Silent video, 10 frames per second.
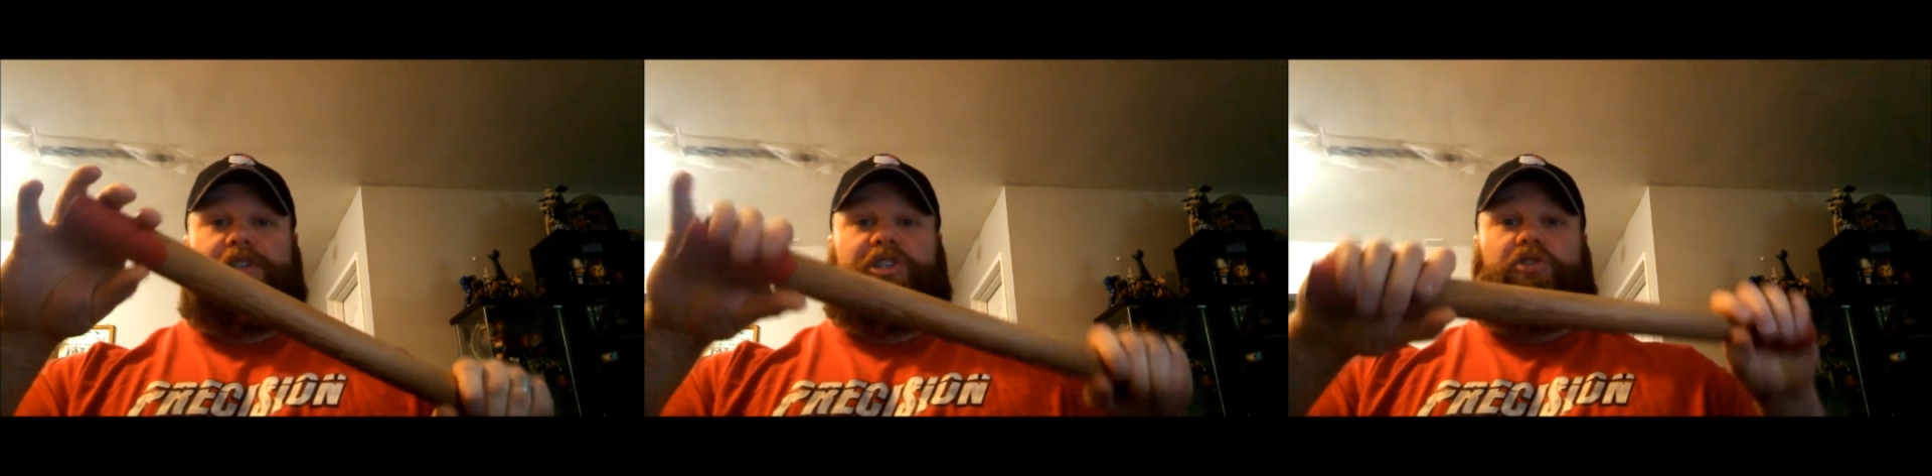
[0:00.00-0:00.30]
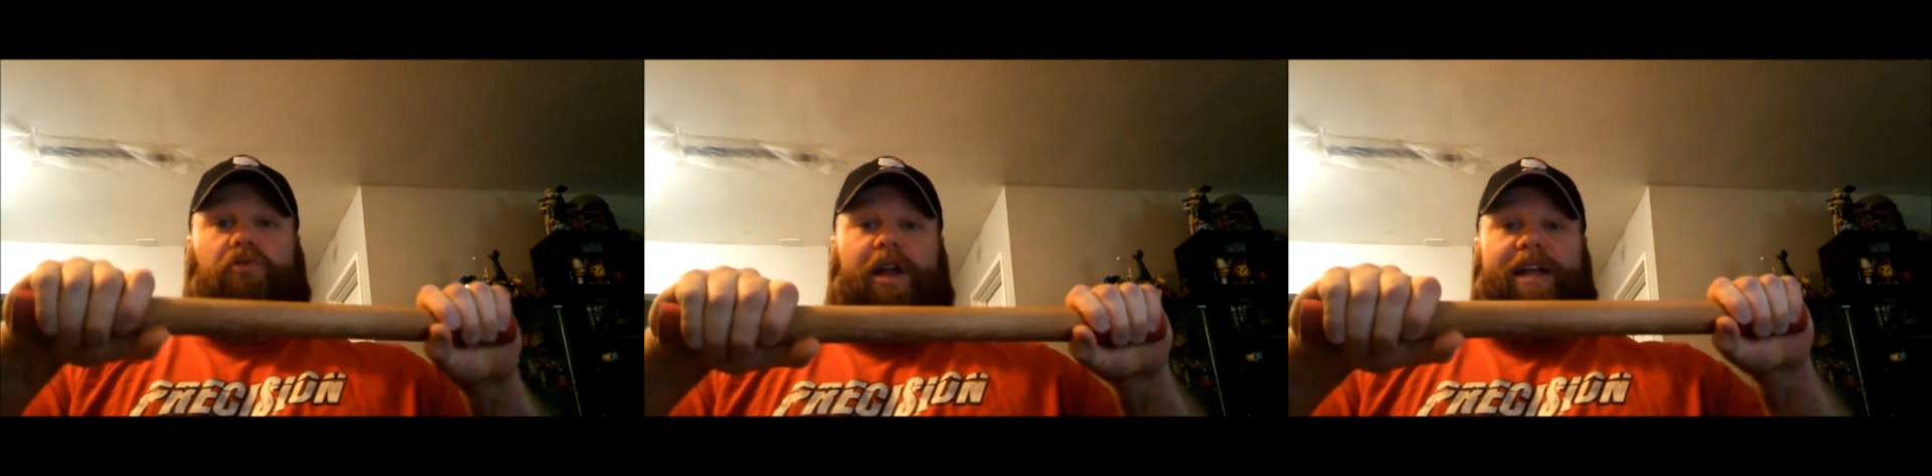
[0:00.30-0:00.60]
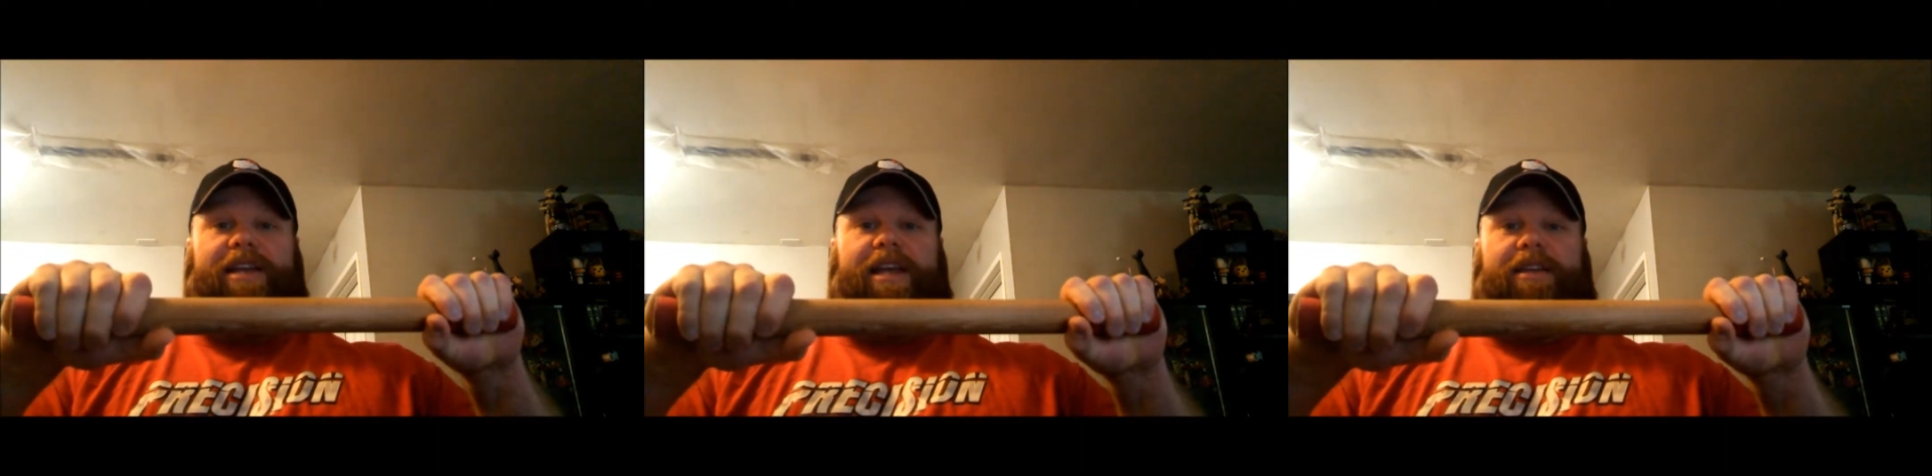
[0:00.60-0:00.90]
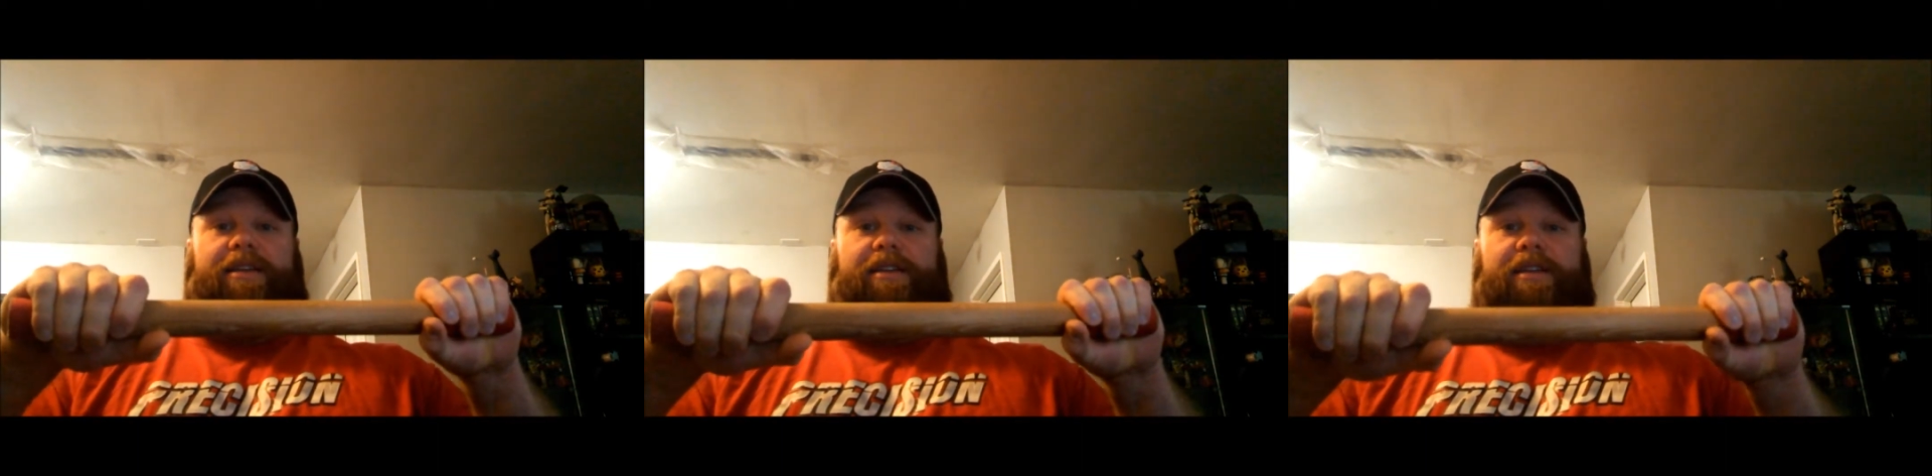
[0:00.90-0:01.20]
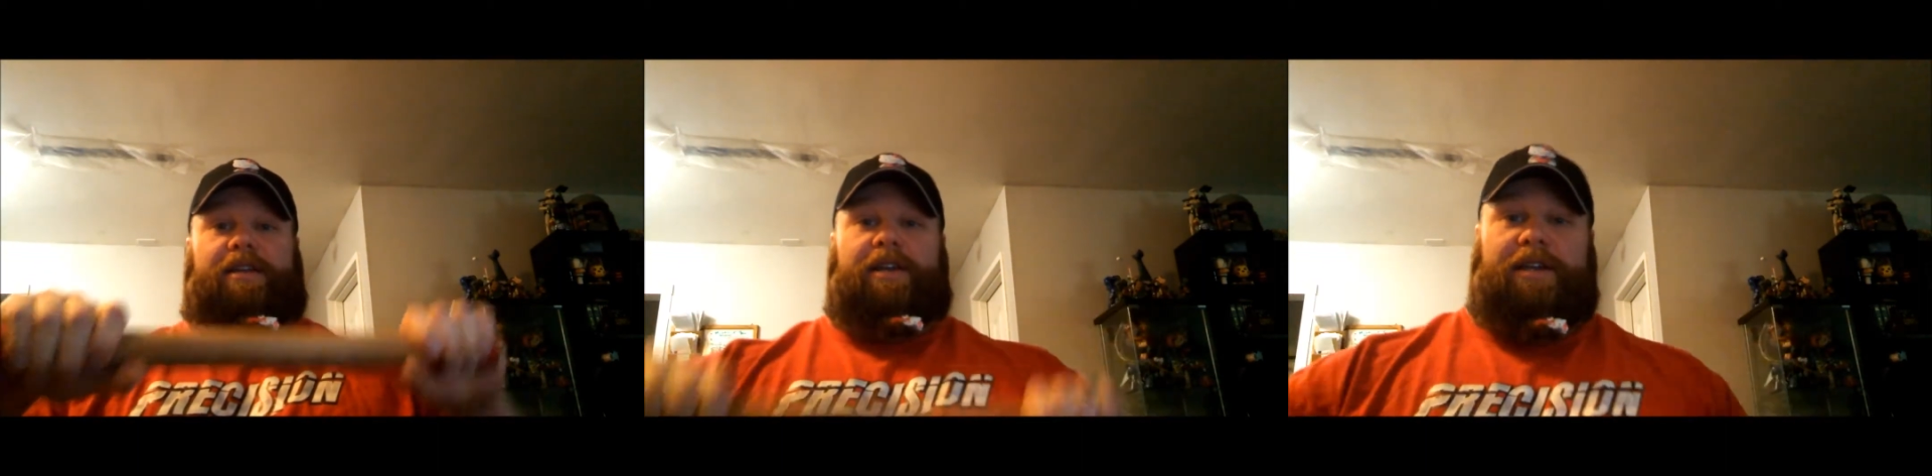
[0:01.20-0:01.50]
we just grind it.
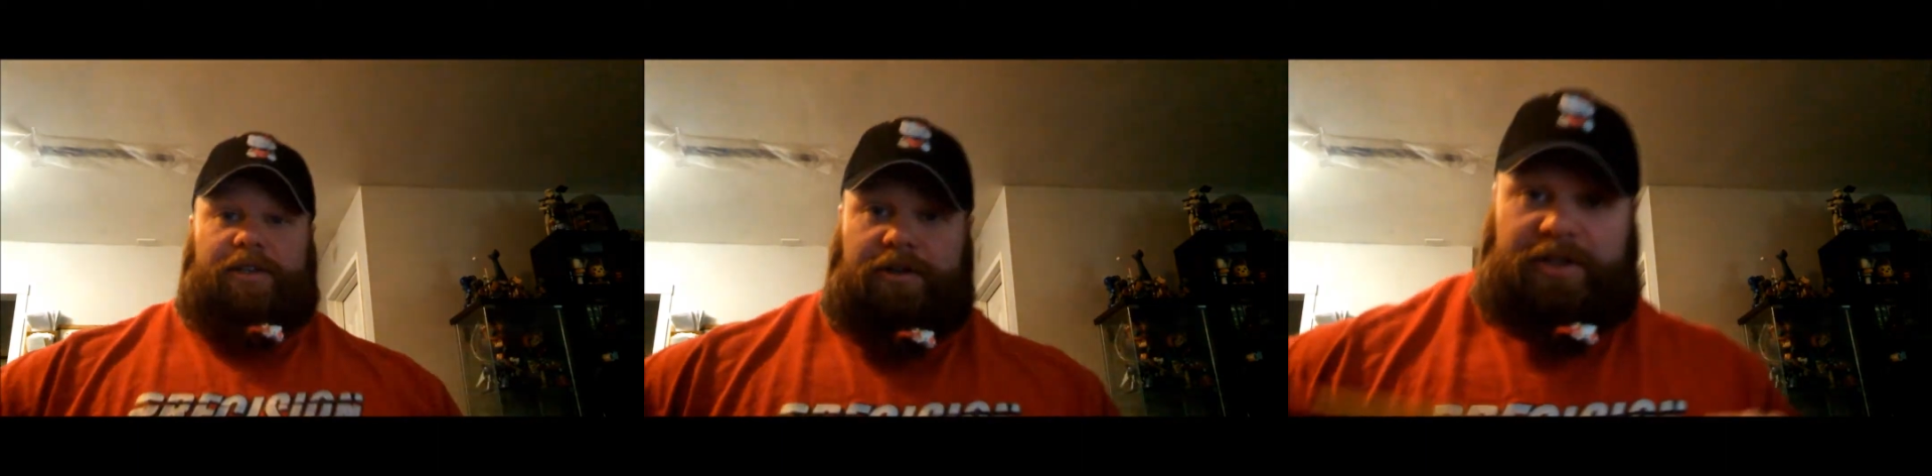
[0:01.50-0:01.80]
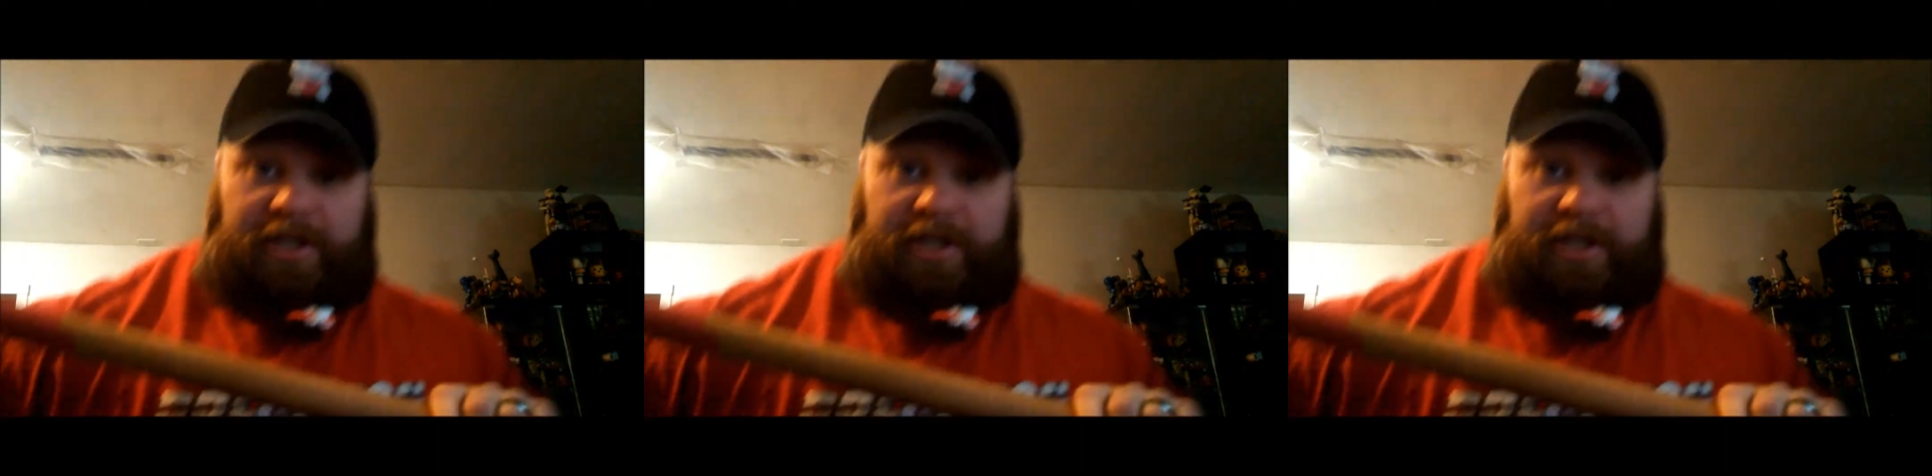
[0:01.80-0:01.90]
So